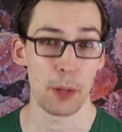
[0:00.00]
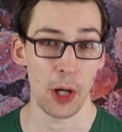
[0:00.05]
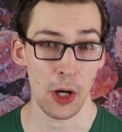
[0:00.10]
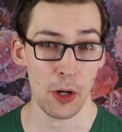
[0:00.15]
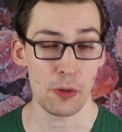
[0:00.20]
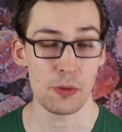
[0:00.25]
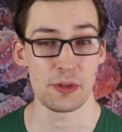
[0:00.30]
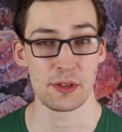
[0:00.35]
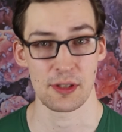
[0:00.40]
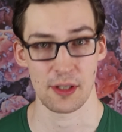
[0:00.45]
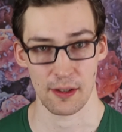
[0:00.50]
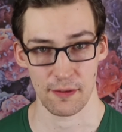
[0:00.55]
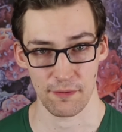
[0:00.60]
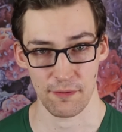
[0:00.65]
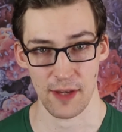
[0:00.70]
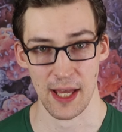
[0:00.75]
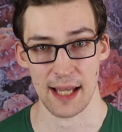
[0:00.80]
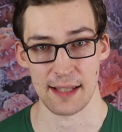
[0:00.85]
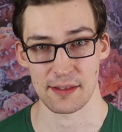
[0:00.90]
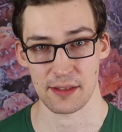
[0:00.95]

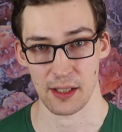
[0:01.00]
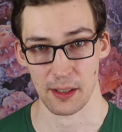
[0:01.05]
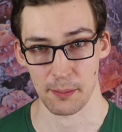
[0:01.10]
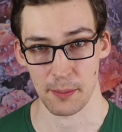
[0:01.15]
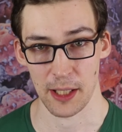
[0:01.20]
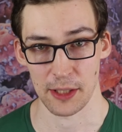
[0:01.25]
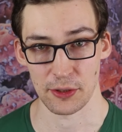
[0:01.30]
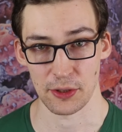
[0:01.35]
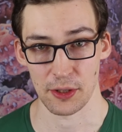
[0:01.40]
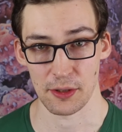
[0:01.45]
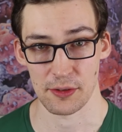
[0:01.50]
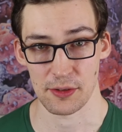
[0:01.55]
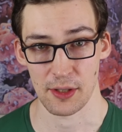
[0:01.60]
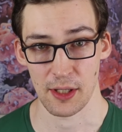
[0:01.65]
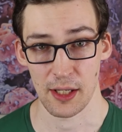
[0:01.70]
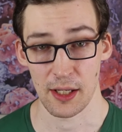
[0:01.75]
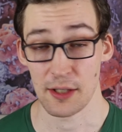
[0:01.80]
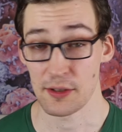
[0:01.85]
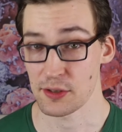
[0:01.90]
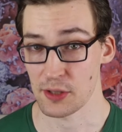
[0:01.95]
post-fasting
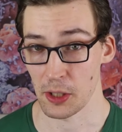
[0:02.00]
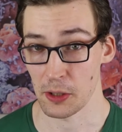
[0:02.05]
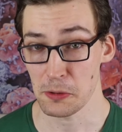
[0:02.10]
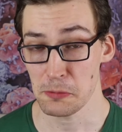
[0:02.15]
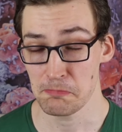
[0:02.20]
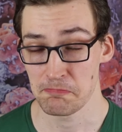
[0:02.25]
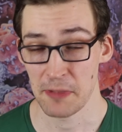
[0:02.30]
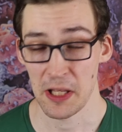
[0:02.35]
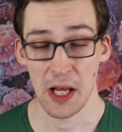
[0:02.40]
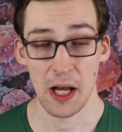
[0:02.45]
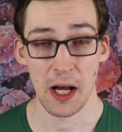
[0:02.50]
measures. So